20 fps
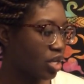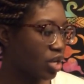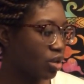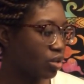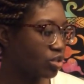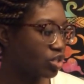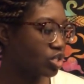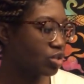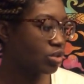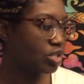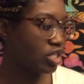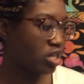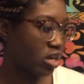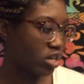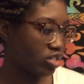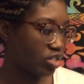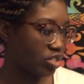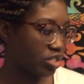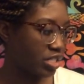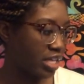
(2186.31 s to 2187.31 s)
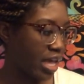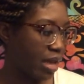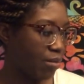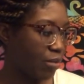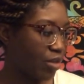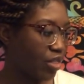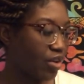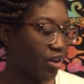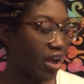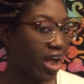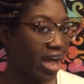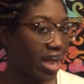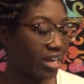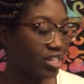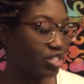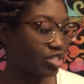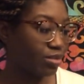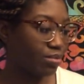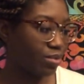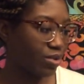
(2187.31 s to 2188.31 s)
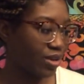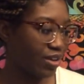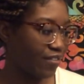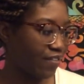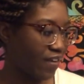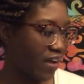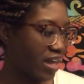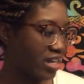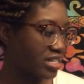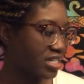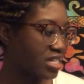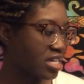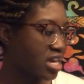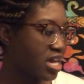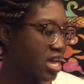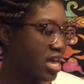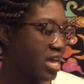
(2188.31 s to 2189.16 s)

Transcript: goes to a Dodgers game with her actor boyfriend,